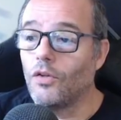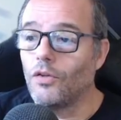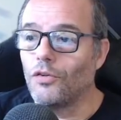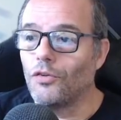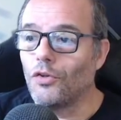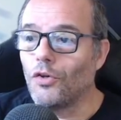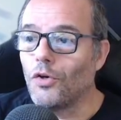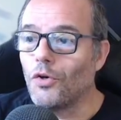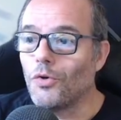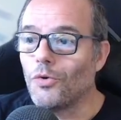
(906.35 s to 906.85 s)

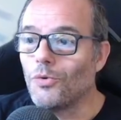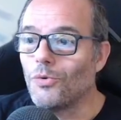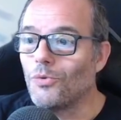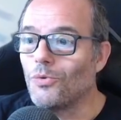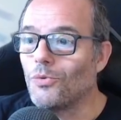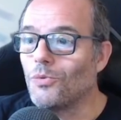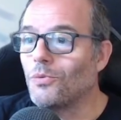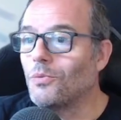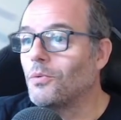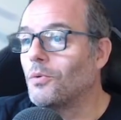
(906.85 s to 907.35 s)

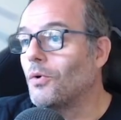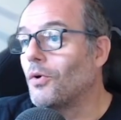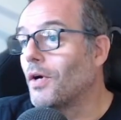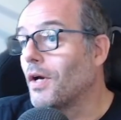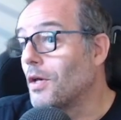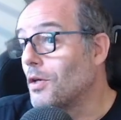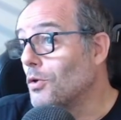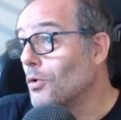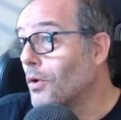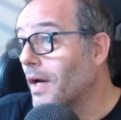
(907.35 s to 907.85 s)
So,
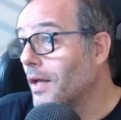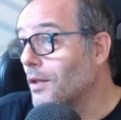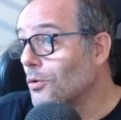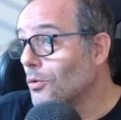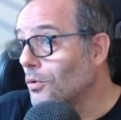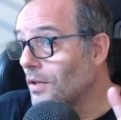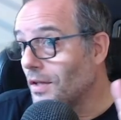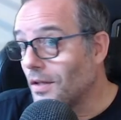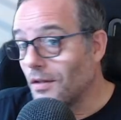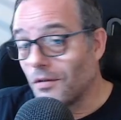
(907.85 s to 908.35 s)
okay, you can
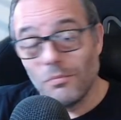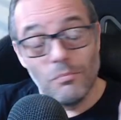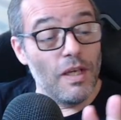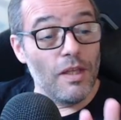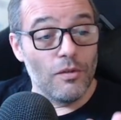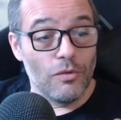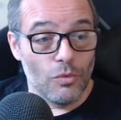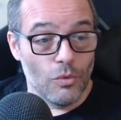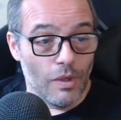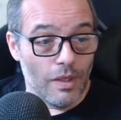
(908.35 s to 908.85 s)
do this
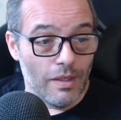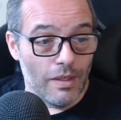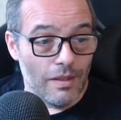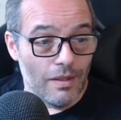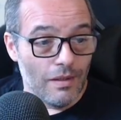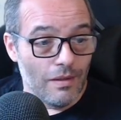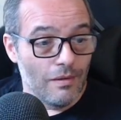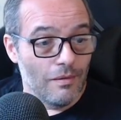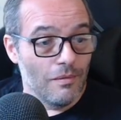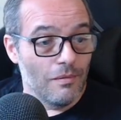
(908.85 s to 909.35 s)

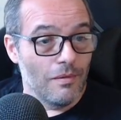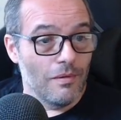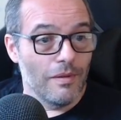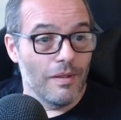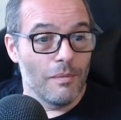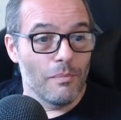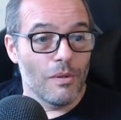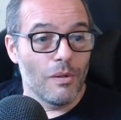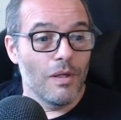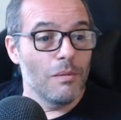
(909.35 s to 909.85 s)
visually.
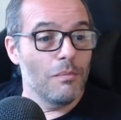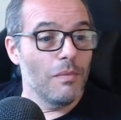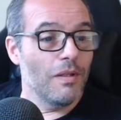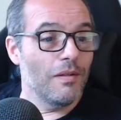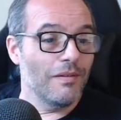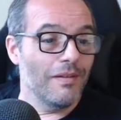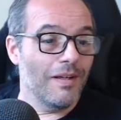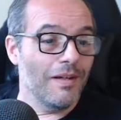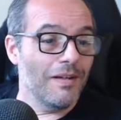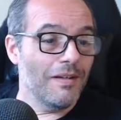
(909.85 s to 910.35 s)
The problem
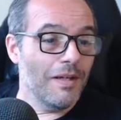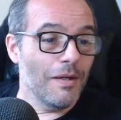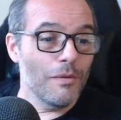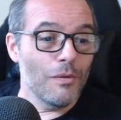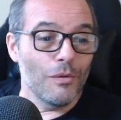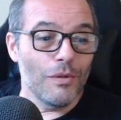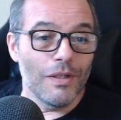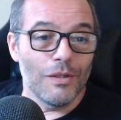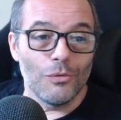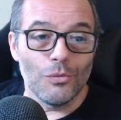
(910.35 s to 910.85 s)
is now
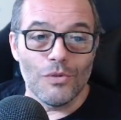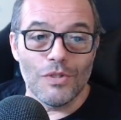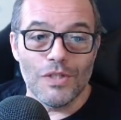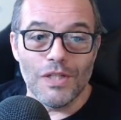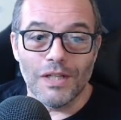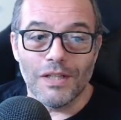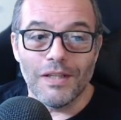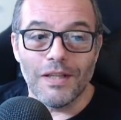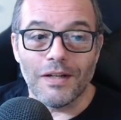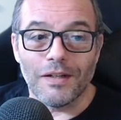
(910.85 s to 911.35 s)
you need to
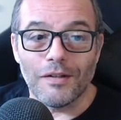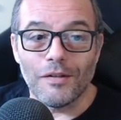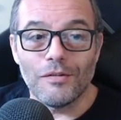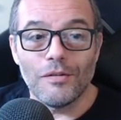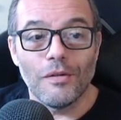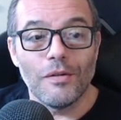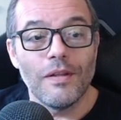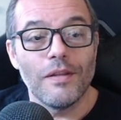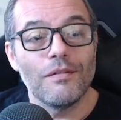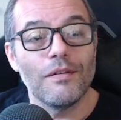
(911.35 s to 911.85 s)
check the rest
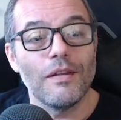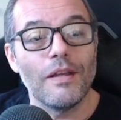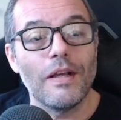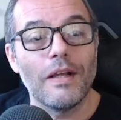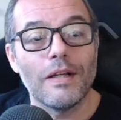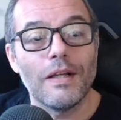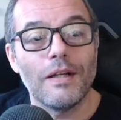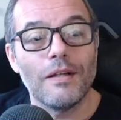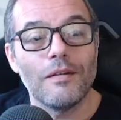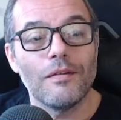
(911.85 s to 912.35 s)
of the
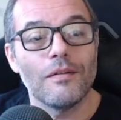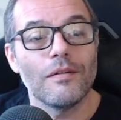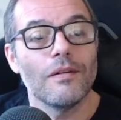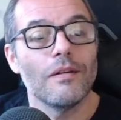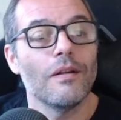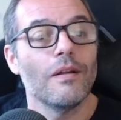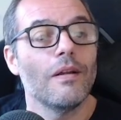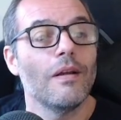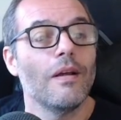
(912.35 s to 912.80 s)
signals,